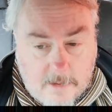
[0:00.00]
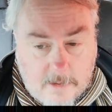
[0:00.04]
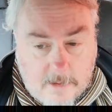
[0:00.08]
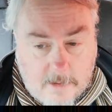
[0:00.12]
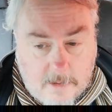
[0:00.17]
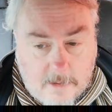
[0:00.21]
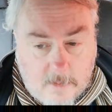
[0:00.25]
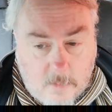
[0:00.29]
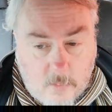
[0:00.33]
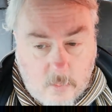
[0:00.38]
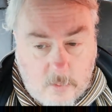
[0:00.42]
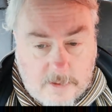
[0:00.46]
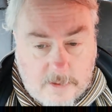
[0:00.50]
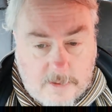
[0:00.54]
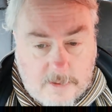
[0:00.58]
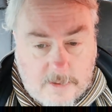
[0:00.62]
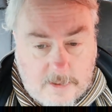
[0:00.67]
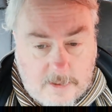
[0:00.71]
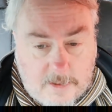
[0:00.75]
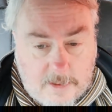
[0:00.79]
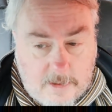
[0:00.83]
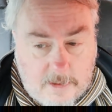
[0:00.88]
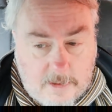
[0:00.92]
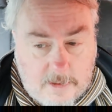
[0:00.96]
with
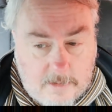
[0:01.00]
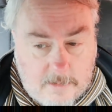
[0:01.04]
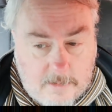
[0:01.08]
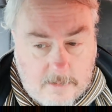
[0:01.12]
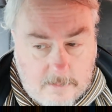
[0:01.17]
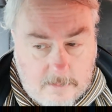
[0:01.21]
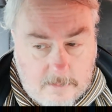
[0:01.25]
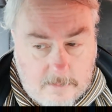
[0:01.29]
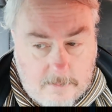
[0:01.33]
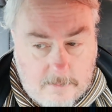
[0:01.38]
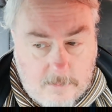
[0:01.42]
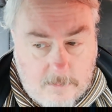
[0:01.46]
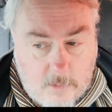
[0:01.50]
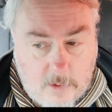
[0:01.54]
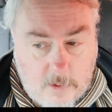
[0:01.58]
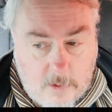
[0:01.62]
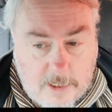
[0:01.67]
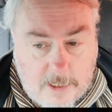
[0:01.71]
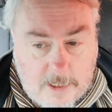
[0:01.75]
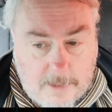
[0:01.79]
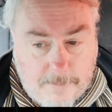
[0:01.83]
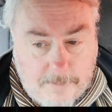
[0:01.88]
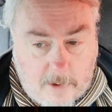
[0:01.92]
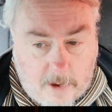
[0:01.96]
the
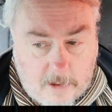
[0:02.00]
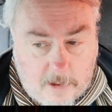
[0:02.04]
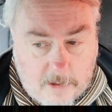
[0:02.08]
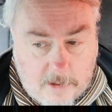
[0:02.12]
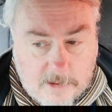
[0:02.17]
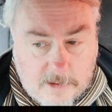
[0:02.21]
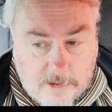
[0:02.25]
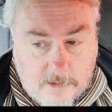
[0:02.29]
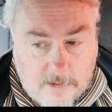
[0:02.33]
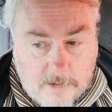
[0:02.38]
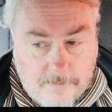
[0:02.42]
monkey bollocks,